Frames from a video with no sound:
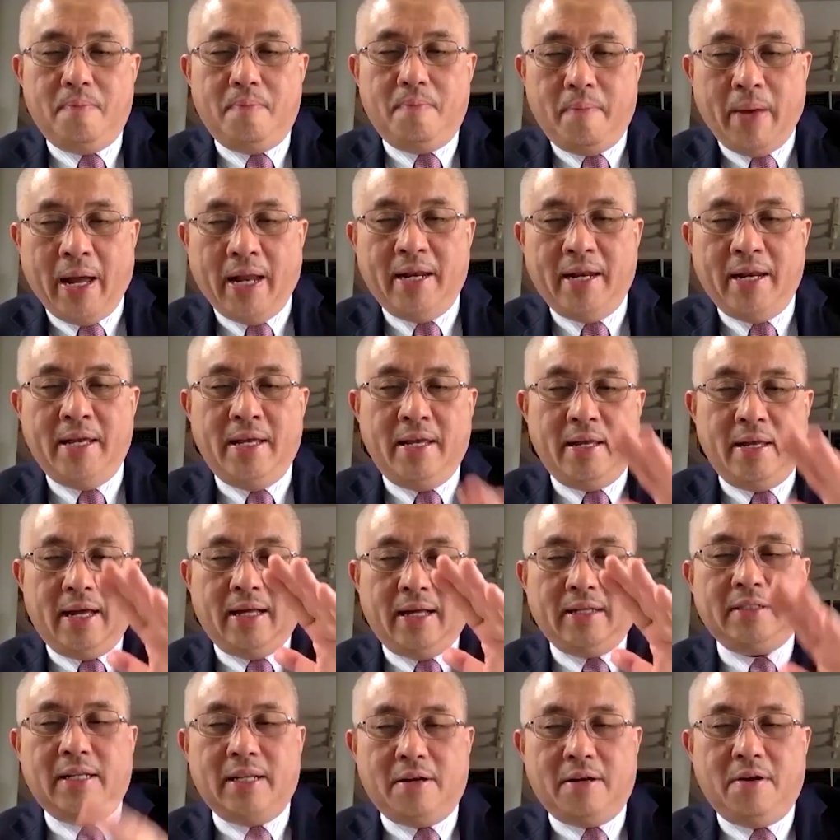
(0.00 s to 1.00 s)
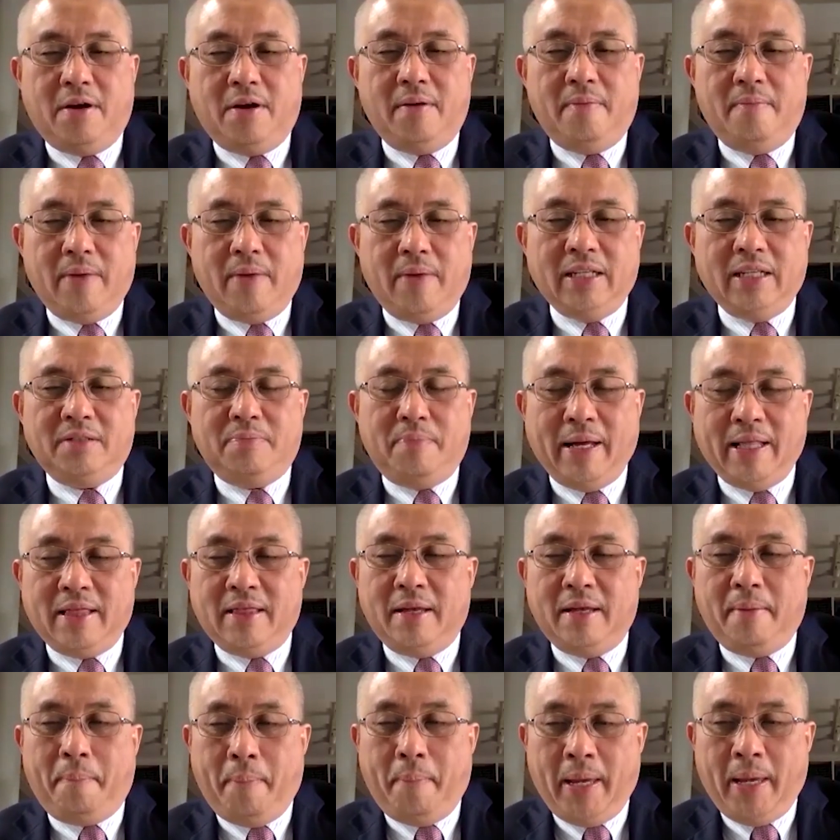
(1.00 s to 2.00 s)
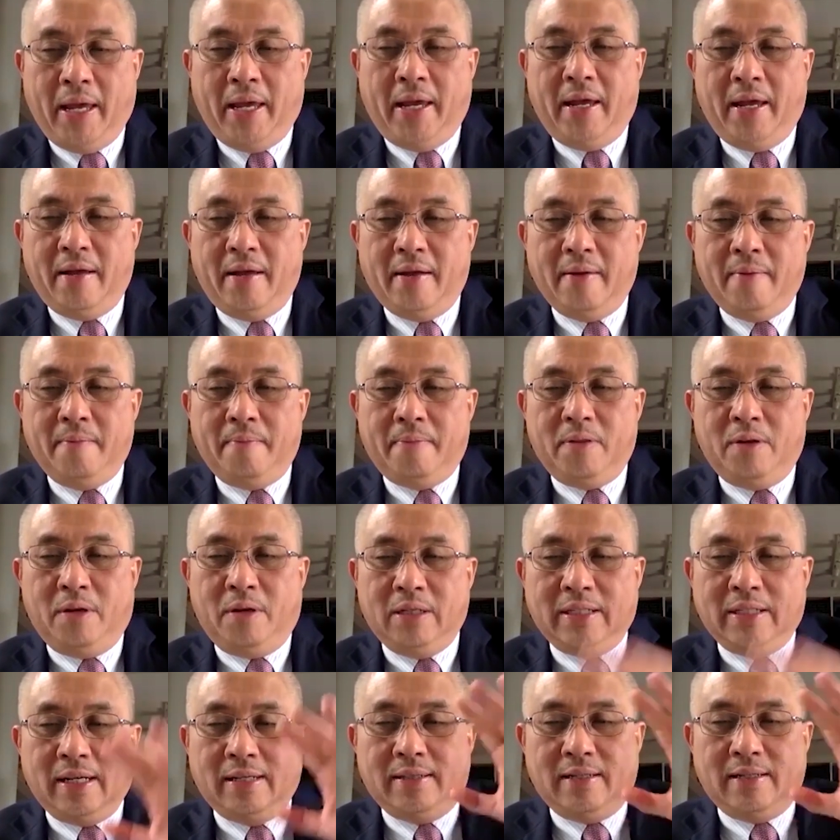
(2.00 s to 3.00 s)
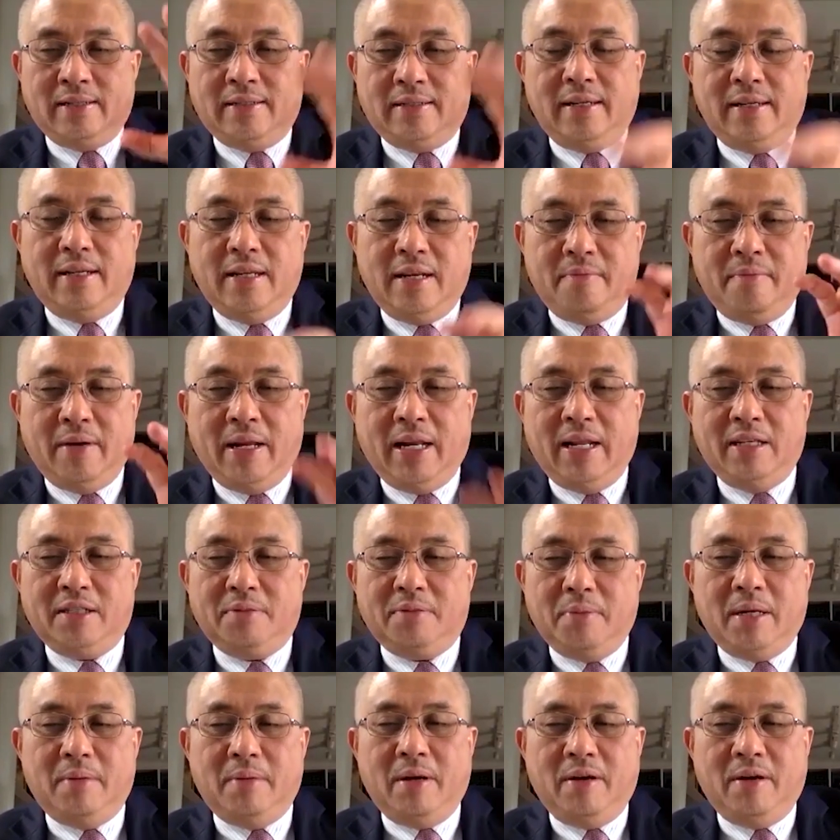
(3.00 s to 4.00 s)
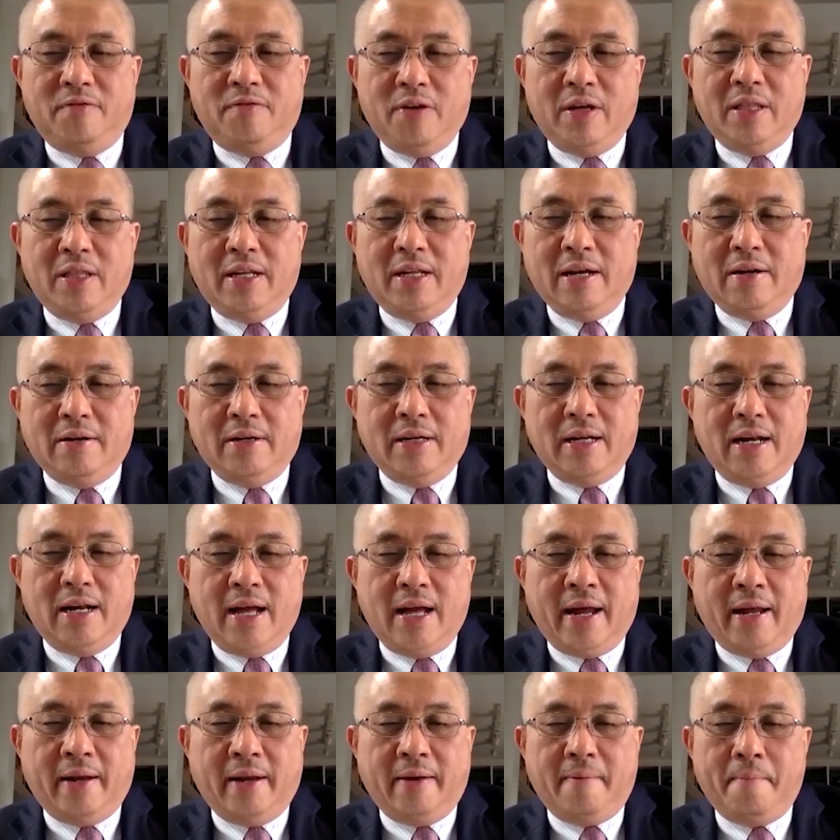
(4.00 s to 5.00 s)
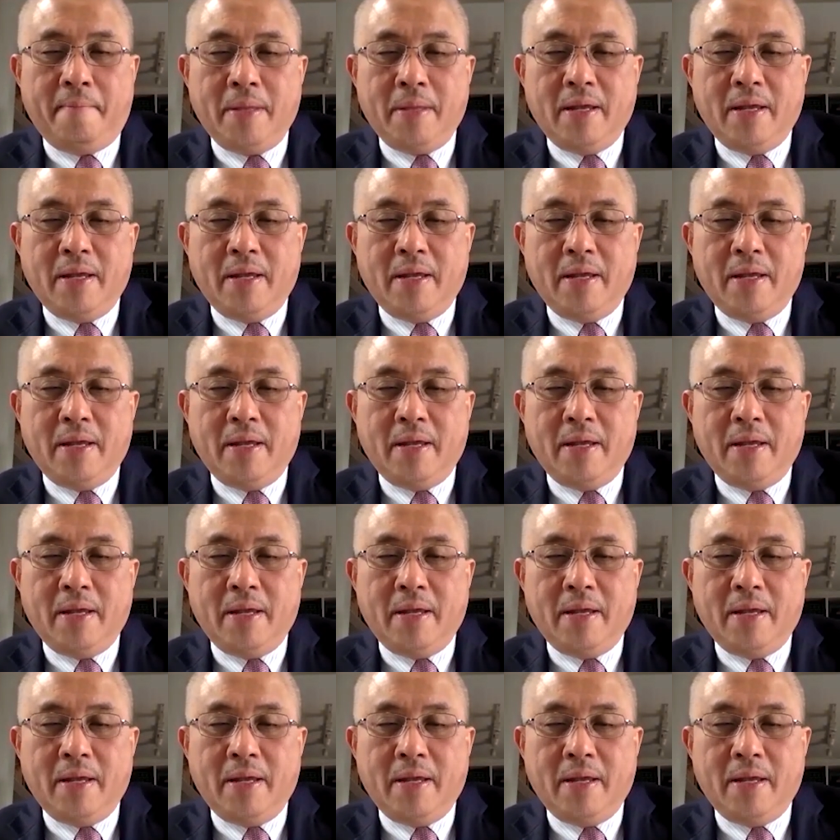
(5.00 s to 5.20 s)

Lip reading: many actually got much better pay, not just the senior management, but further down the line.